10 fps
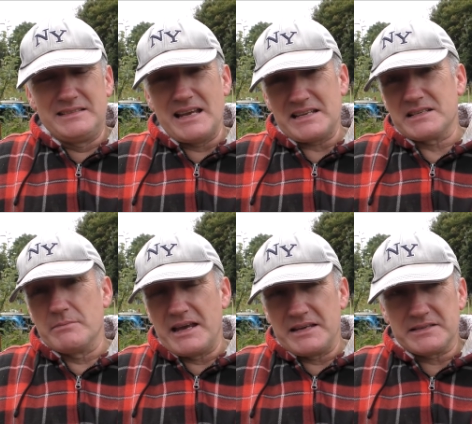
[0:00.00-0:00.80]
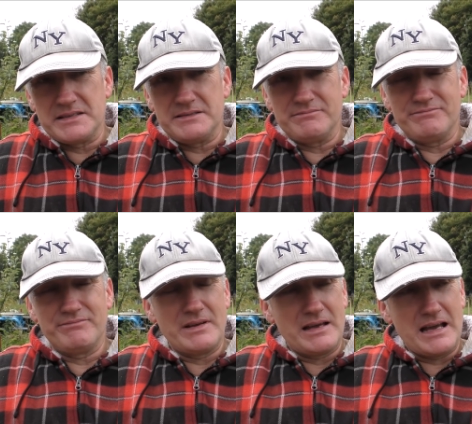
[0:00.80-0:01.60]
decimated,
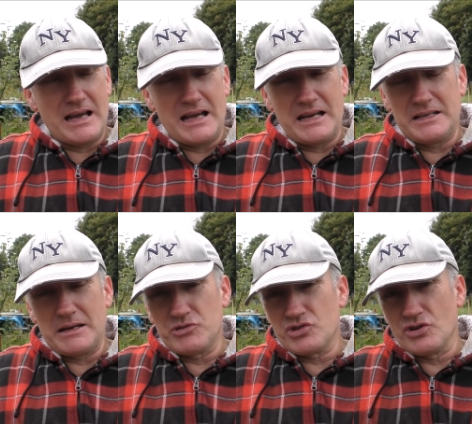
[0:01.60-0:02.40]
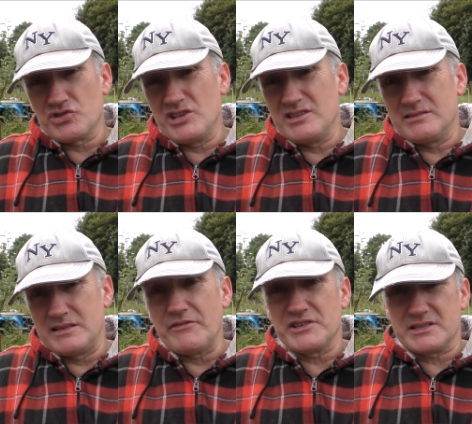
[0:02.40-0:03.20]
and I'm sure she's
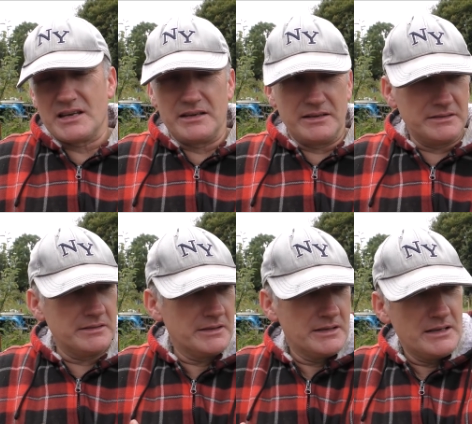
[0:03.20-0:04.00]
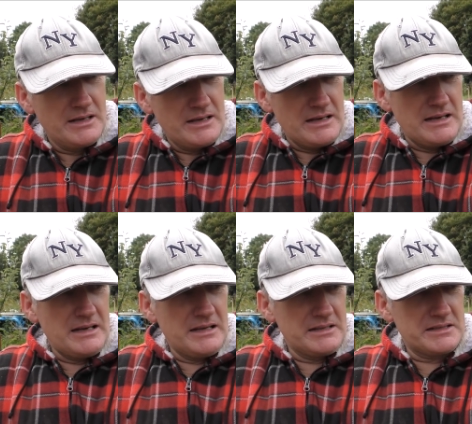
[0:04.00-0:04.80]
devastated
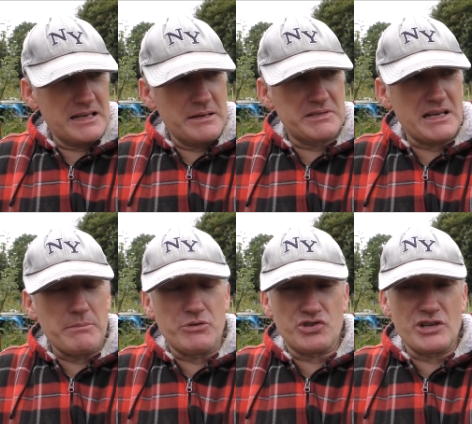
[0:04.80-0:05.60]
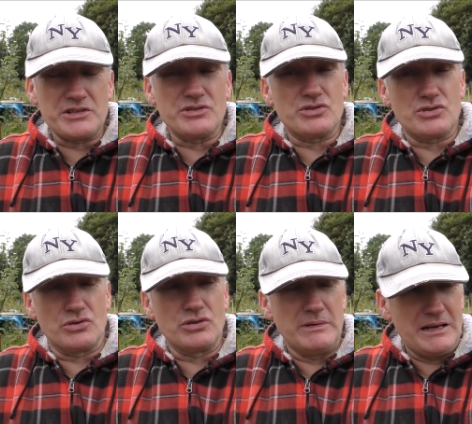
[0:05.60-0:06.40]
at the same time, but she hasn't
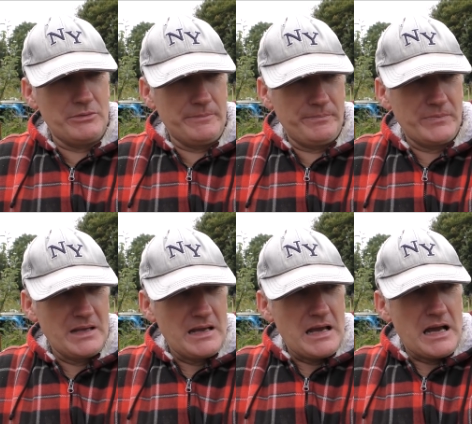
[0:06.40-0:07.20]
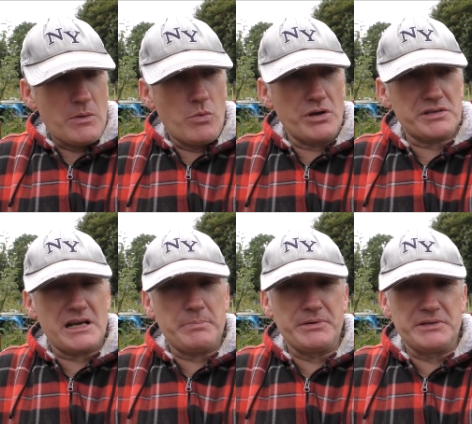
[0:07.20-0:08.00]
took them out. And what's
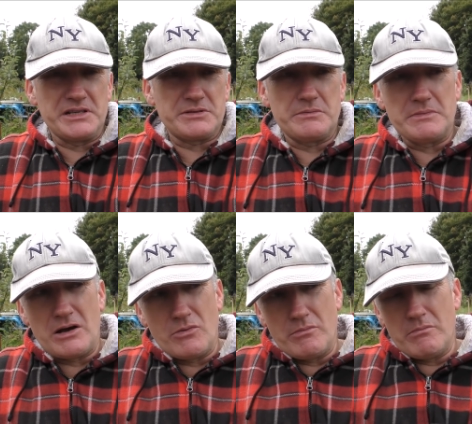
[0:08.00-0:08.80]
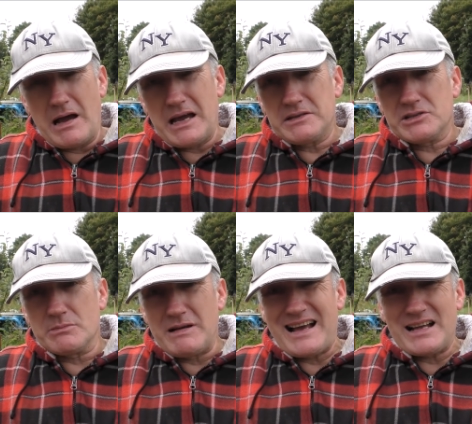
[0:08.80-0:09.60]
happened is, now my
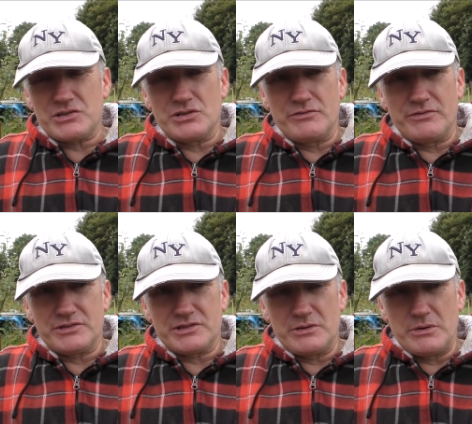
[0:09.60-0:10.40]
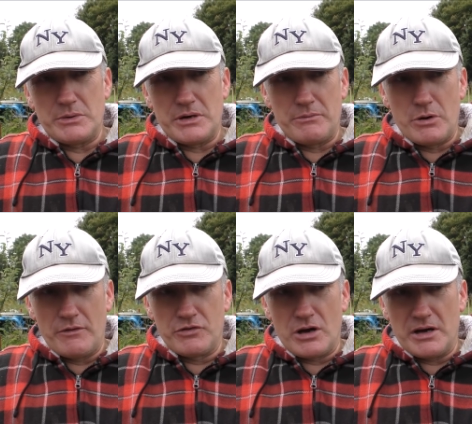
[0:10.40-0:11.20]
tomatoes,
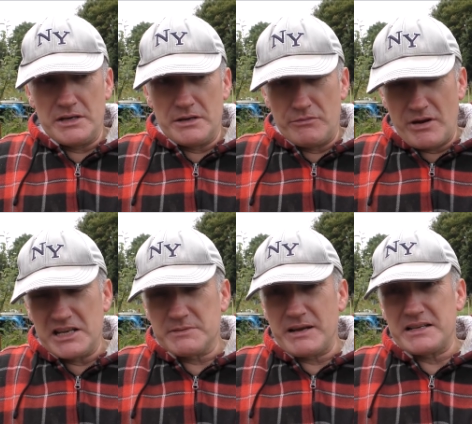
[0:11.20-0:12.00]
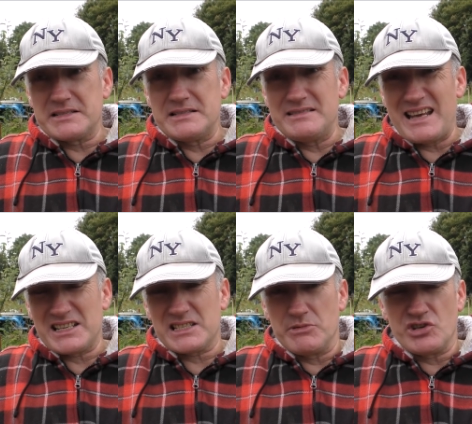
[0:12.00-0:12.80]
what I've got in the raised beds
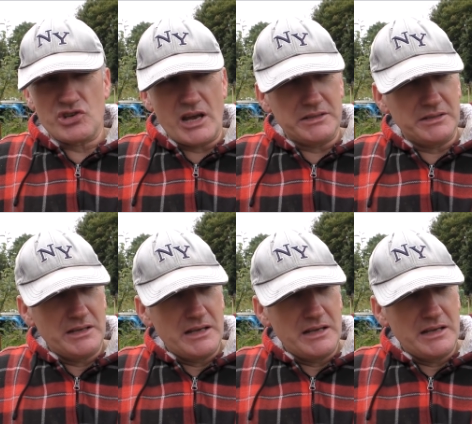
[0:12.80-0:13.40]
next to my shed,